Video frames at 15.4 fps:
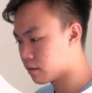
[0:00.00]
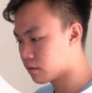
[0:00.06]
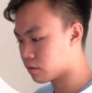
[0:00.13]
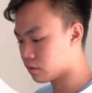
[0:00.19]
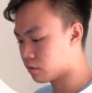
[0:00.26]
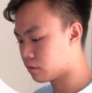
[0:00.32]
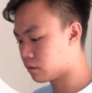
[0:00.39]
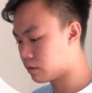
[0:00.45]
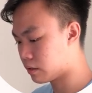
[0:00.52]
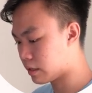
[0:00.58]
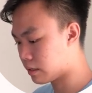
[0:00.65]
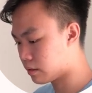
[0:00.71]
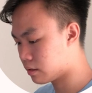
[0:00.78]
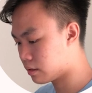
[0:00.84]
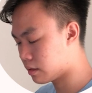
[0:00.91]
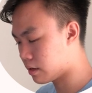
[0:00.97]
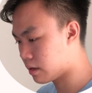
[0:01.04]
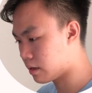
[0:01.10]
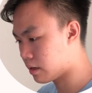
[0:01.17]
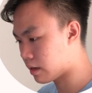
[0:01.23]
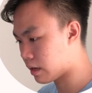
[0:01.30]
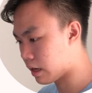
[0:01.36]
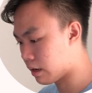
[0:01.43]
So let's
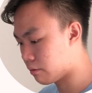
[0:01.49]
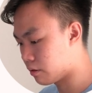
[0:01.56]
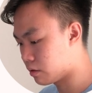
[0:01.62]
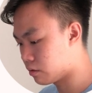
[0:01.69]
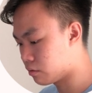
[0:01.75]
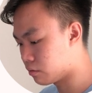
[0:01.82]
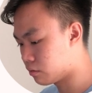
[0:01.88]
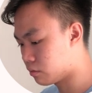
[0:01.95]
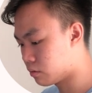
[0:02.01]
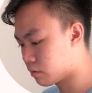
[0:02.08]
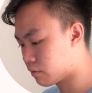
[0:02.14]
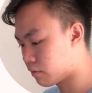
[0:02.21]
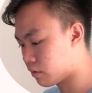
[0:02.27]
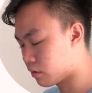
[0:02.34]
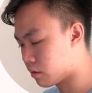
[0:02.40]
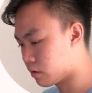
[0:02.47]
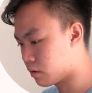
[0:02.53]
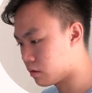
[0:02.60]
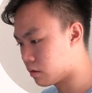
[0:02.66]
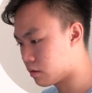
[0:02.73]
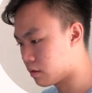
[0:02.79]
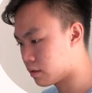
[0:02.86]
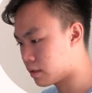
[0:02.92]
say I want to look for
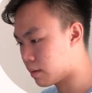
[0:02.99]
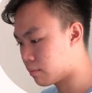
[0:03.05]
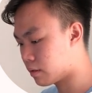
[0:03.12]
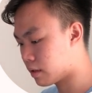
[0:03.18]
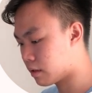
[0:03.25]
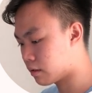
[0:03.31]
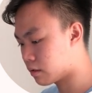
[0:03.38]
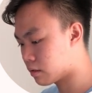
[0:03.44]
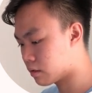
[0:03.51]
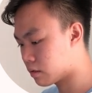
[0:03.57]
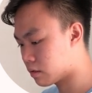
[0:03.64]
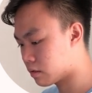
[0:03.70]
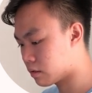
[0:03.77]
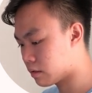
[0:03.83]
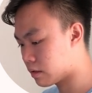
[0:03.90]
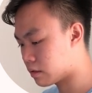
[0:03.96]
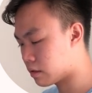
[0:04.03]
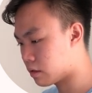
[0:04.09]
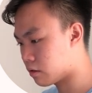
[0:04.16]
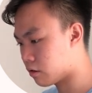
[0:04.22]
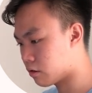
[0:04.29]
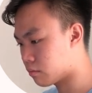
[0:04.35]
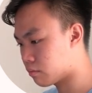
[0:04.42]
the same thing, let's
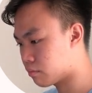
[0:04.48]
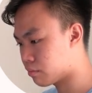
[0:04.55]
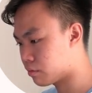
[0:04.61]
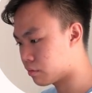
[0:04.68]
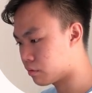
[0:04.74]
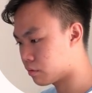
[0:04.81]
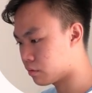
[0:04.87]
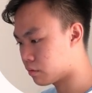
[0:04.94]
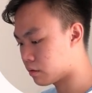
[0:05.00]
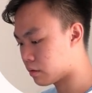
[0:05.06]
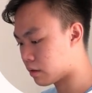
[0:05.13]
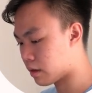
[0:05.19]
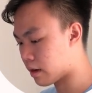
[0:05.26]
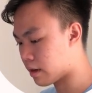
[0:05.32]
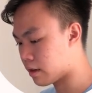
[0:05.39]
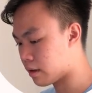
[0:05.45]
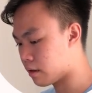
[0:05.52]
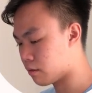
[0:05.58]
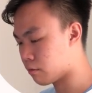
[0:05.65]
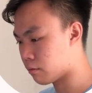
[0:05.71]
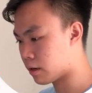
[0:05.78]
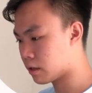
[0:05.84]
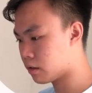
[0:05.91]
say Audio Pro
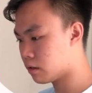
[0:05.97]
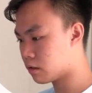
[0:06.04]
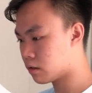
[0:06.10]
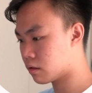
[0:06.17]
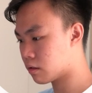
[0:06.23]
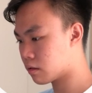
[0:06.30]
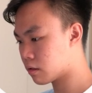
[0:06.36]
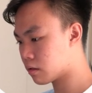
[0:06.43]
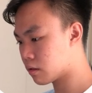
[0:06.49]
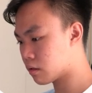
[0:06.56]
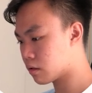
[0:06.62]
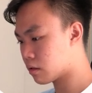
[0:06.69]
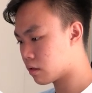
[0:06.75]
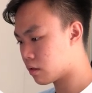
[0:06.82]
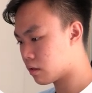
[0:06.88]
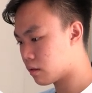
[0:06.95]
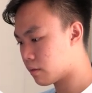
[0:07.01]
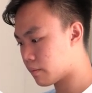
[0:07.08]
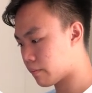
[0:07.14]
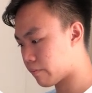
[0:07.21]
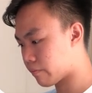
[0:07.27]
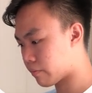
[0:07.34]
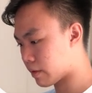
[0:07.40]
IA1,
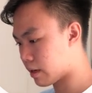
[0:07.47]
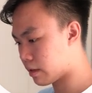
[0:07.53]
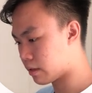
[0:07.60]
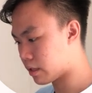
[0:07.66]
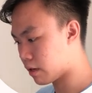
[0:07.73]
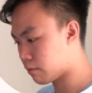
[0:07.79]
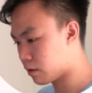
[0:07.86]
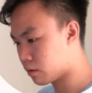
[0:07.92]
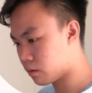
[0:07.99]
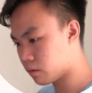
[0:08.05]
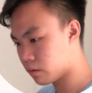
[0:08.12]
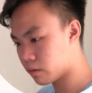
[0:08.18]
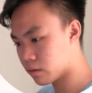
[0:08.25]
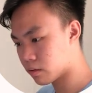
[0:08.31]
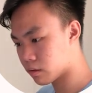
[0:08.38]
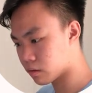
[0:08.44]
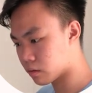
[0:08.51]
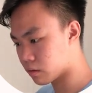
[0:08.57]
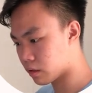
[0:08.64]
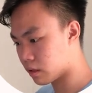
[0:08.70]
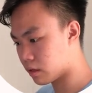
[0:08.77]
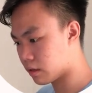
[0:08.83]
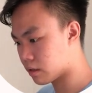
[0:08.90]
and there we go.
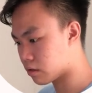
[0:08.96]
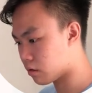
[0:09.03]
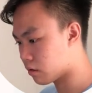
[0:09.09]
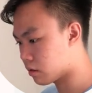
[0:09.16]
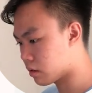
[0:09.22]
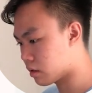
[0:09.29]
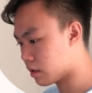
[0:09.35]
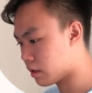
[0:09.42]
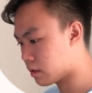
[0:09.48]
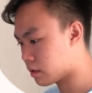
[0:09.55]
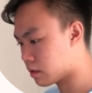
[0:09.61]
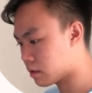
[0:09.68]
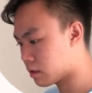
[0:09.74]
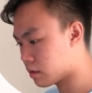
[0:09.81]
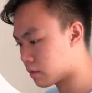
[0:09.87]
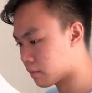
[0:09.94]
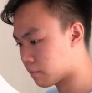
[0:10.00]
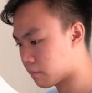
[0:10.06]
So here is all the things,